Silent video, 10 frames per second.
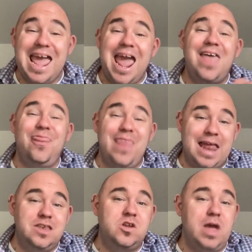and
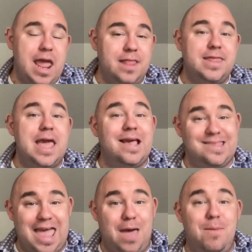then to hand the
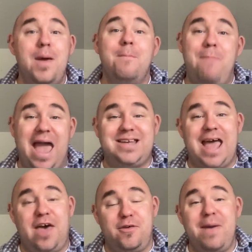exam back to
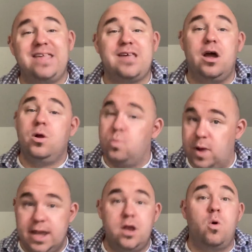Athabasca,
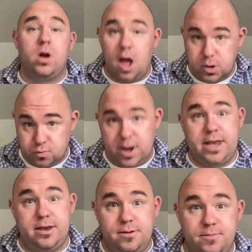written or unwritten.